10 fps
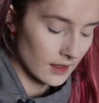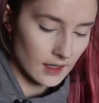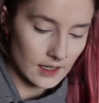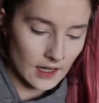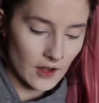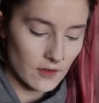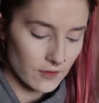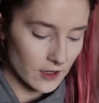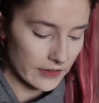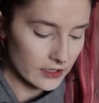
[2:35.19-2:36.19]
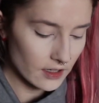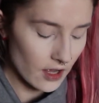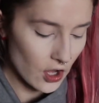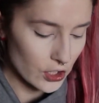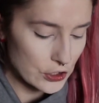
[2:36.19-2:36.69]
And now for a little
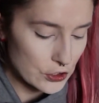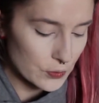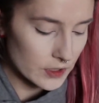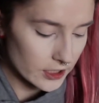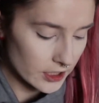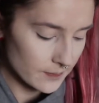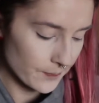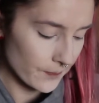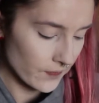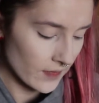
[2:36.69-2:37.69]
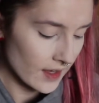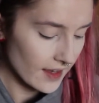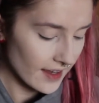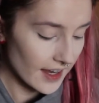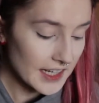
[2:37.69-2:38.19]
contour.
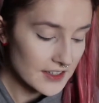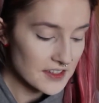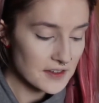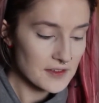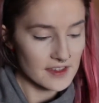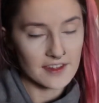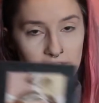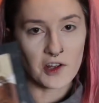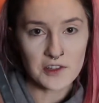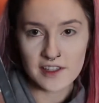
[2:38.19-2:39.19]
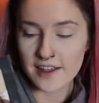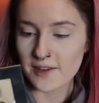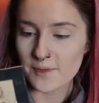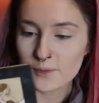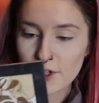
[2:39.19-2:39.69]
I just use this
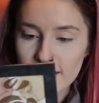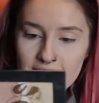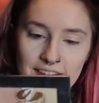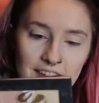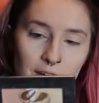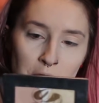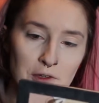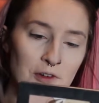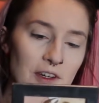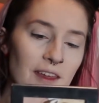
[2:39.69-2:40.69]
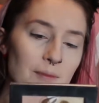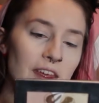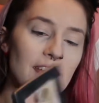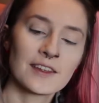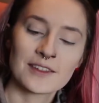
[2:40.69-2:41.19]
Ulta brand contour
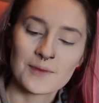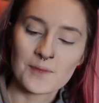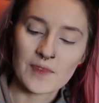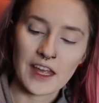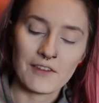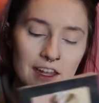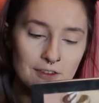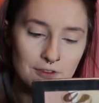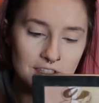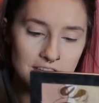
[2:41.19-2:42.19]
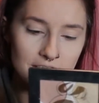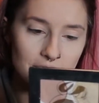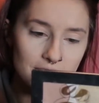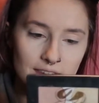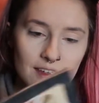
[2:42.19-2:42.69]
kit. I've had it for
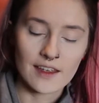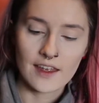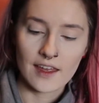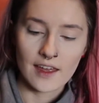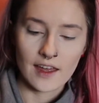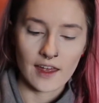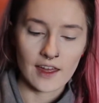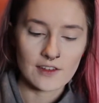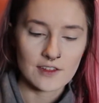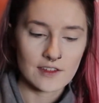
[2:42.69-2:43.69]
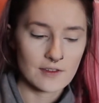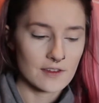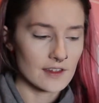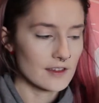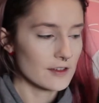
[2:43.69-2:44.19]
years. I just use
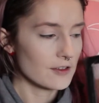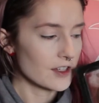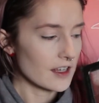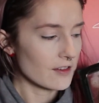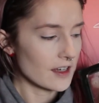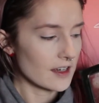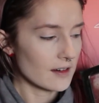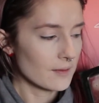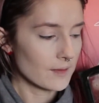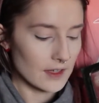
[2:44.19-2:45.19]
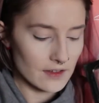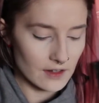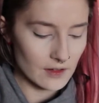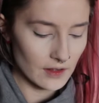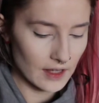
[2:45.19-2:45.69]
these two shades right here because
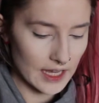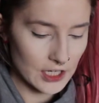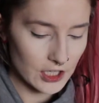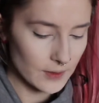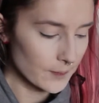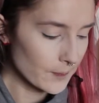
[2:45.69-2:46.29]
they're lighter.